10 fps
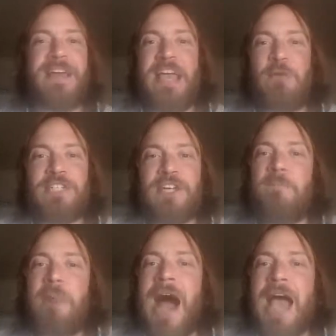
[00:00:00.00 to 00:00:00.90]
It was
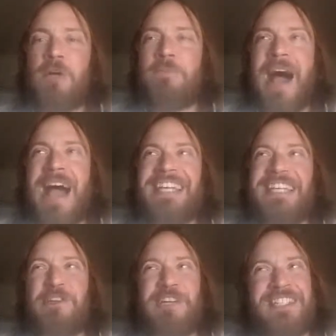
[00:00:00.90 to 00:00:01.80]
compiled by
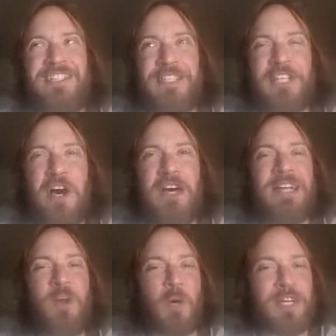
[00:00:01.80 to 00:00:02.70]
either his
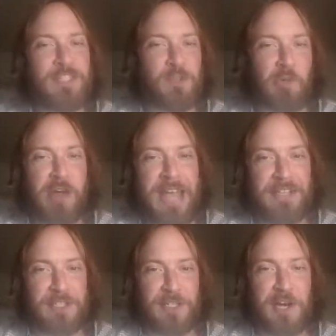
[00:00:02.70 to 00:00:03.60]
son or his
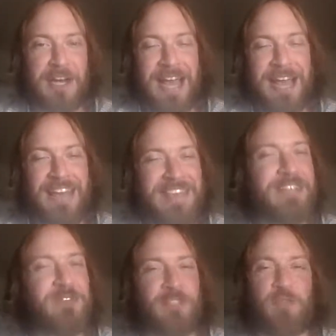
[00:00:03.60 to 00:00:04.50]
grandson. I think
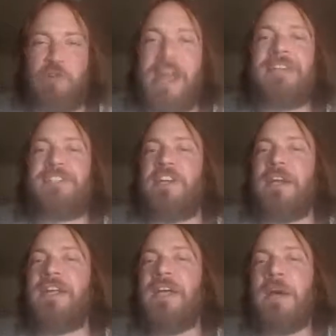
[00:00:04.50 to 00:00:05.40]
it was his
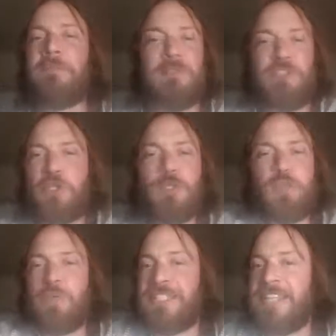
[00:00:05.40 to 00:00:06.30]
grandson. But
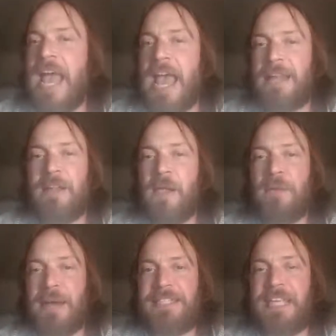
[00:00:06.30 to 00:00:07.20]
Church was dead
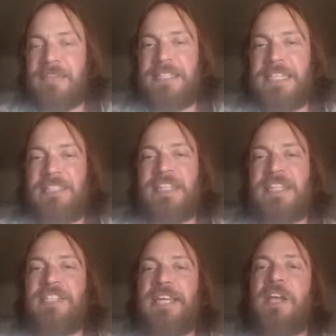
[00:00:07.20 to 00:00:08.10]
by
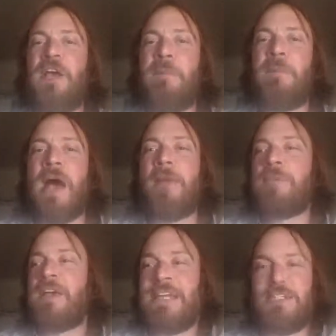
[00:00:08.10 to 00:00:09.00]
1716.
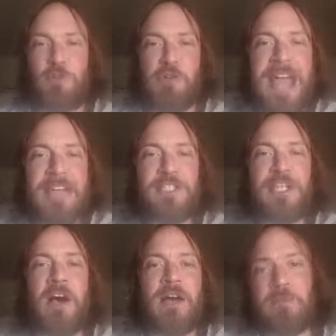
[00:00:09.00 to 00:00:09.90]
But his
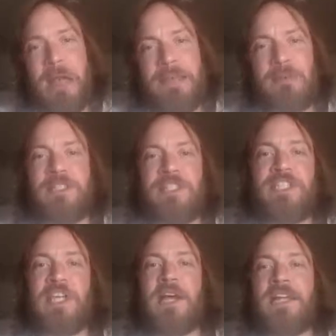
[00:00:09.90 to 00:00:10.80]
grandson, or maybe it was his
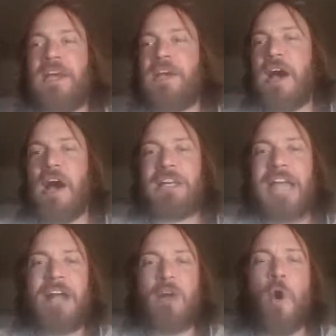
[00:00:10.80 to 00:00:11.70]
son,
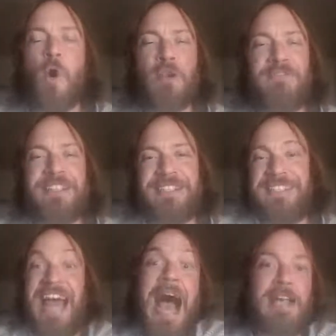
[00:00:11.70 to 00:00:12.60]
got a hold of his
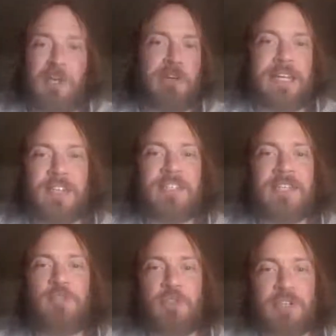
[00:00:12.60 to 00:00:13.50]
diary,
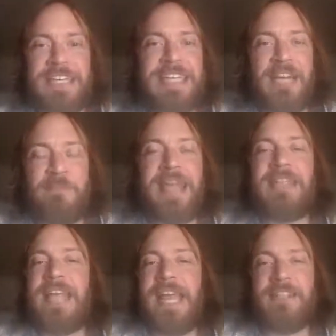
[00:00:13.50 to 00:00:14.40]
essentially. He had
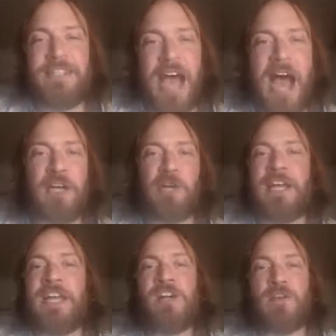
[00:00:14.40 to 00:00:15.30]
maintained a
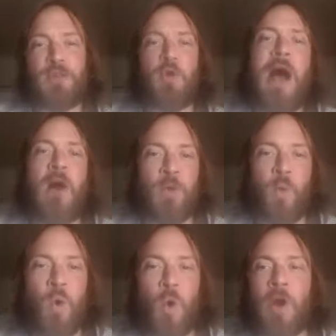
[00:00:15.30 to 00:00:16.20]
diary throughout the
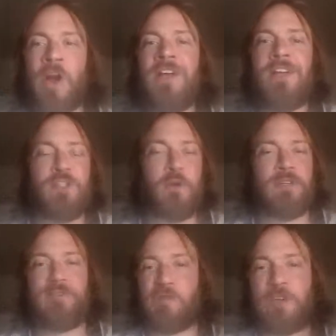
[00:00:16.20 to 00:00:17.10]
war, sort
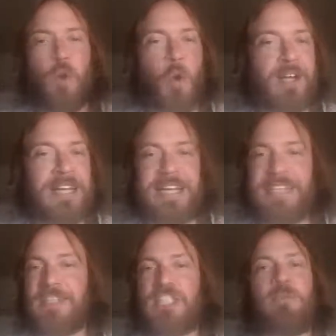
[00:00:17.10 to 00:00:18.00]
of recording
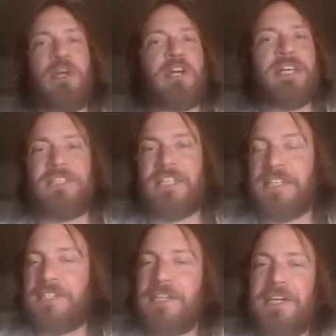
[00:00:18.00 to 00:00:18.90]
his
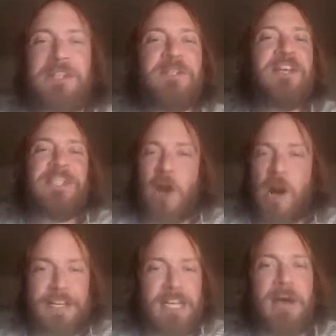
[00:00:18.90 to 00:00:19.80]
experiences,
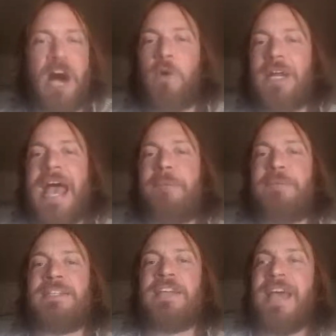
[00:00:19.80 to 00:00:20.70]
talking about what
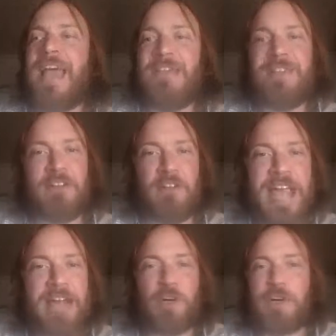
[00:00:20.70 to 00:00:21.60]
happened, and then
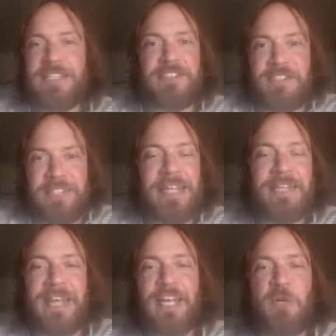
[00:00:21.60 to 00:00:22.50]
later his
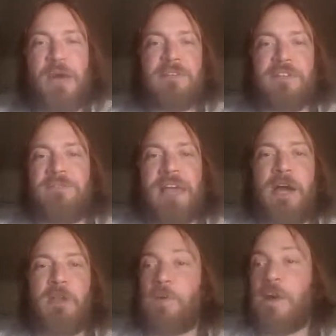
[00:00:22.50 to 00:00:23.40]
descendant, whoever the
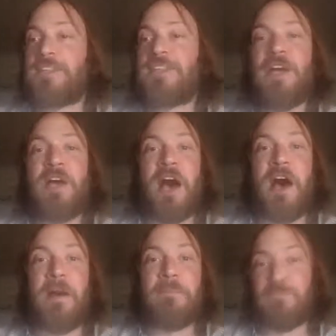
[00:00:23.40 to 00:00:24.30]
hell it was,
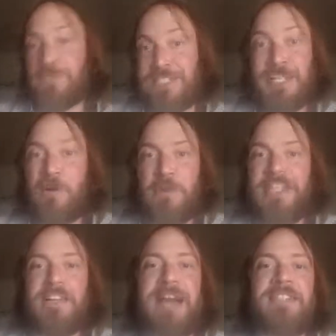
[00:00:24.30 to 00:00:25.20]
still with
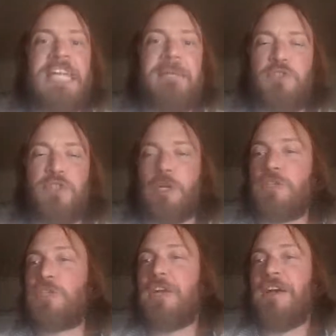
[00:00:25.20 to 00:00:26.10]
the last name
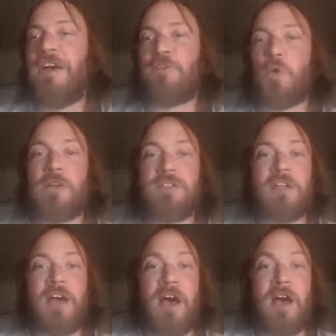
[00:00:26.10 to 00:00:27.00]
Church, of course,
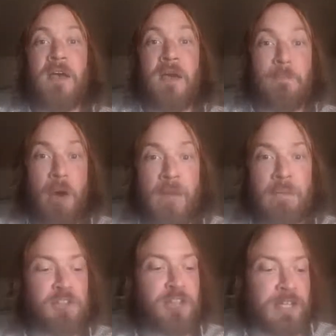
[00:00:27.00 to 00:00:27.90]

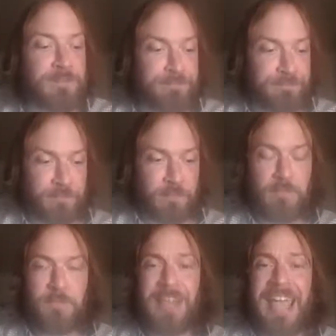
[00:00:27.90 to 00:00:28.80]
published it.
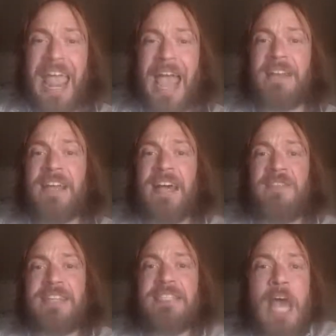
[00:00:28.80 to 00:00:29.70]
And
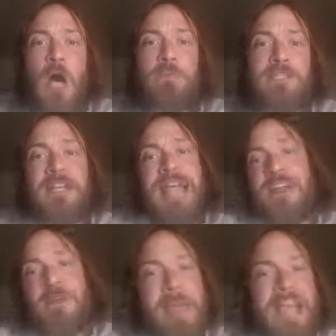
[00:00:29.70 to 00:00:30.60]
this helped to
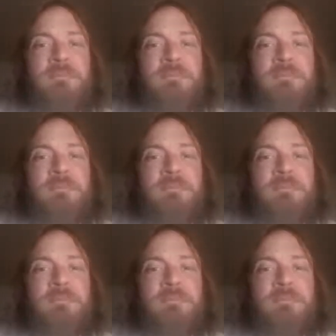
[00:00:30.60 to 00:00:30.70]
kind of make